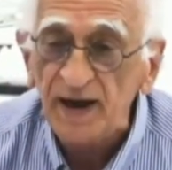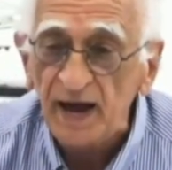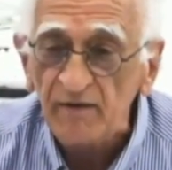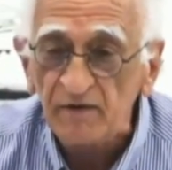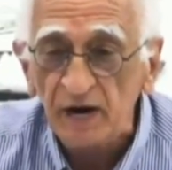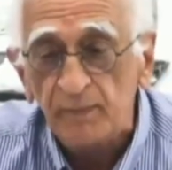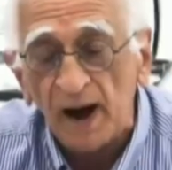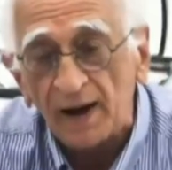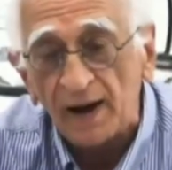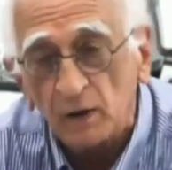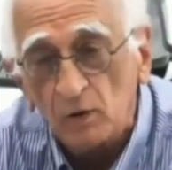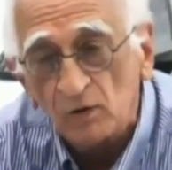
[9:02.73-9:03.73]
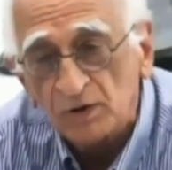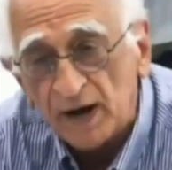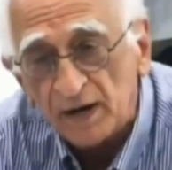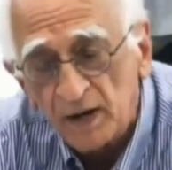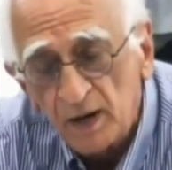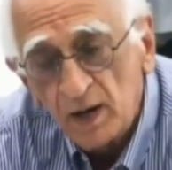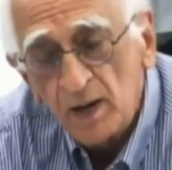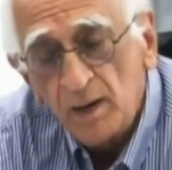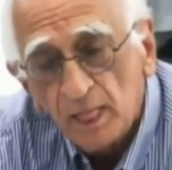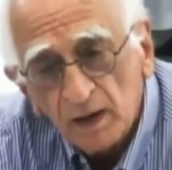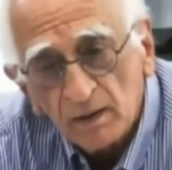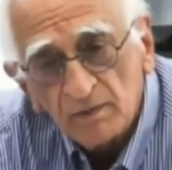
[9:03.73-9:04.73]
But then I went back and looked at
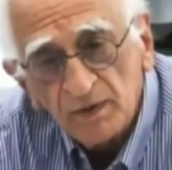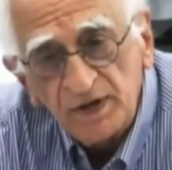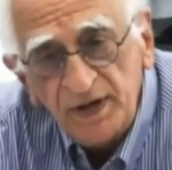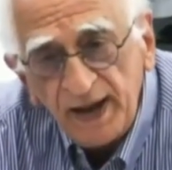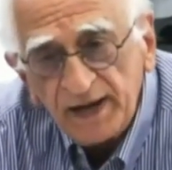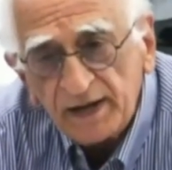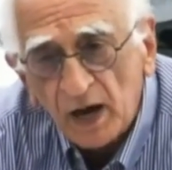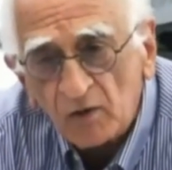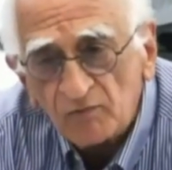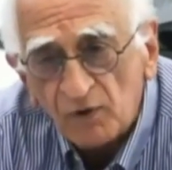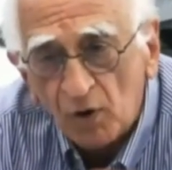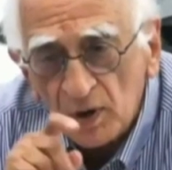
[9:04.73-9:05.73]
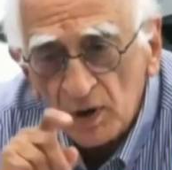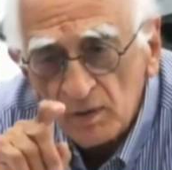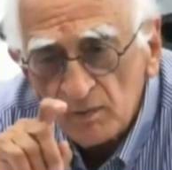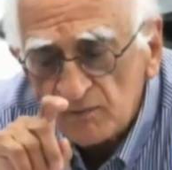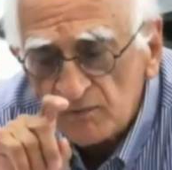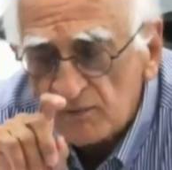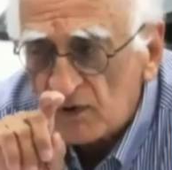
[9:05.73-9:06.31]
data for